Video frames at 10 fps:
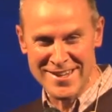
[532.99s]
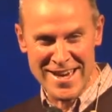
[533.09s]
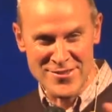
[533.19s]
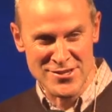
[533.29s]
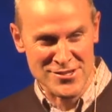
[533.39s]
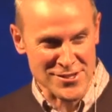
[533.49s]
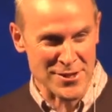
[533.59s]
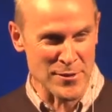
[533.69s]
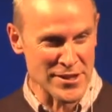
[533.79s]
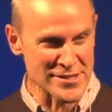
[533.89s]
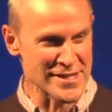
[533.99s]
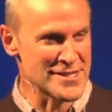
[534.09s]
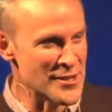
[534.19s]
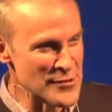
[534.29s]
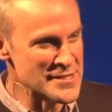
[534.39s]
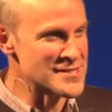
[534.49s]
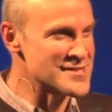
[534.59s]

In this community, it's so easy